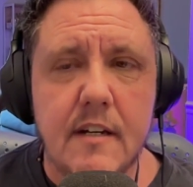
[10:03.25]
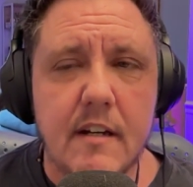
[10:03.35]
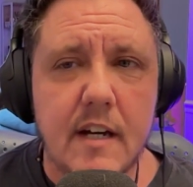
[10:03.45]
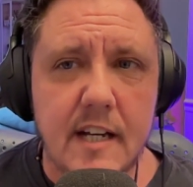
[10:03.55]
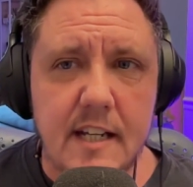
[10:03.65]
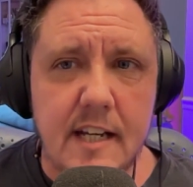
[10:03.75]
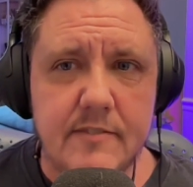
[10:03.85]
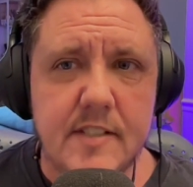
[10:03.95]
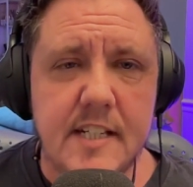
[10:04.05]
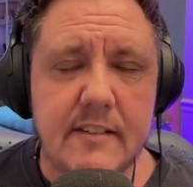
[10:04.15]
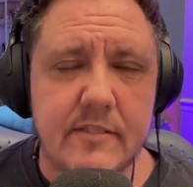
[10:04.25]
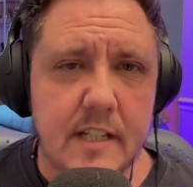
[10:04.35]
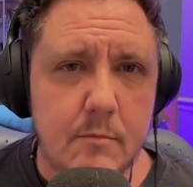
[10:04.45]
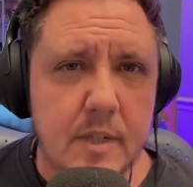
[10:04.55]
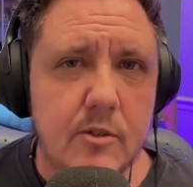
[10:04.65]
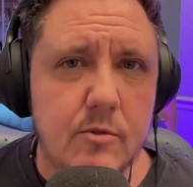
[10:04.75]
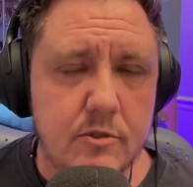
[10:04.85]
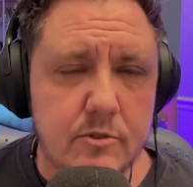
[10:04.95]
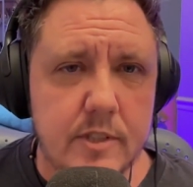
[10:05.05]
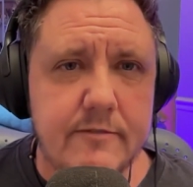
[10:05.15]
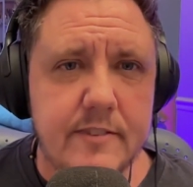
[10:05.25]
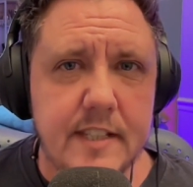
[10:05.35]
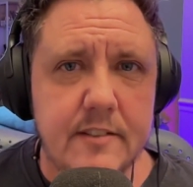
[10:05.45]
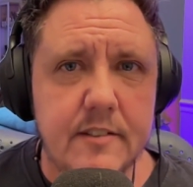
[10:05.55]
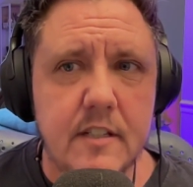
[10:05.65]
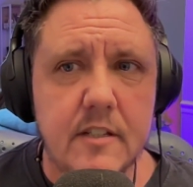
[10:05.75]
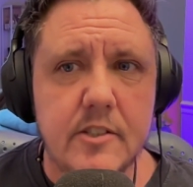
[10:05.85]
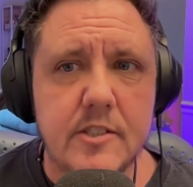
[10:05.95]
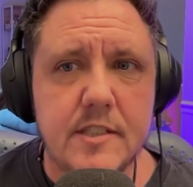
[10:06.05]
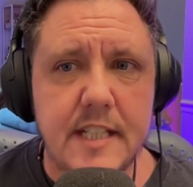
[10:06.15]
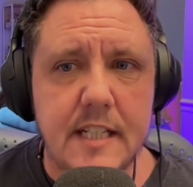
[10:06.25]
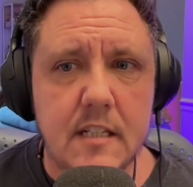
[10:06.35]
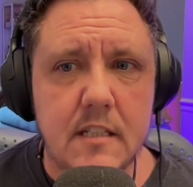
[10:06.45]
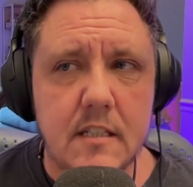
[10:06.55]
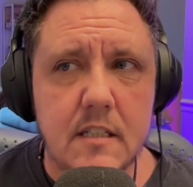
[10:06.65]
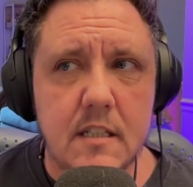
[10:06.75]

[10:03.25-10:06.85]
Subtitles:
I have to navigate my own grief in this and understand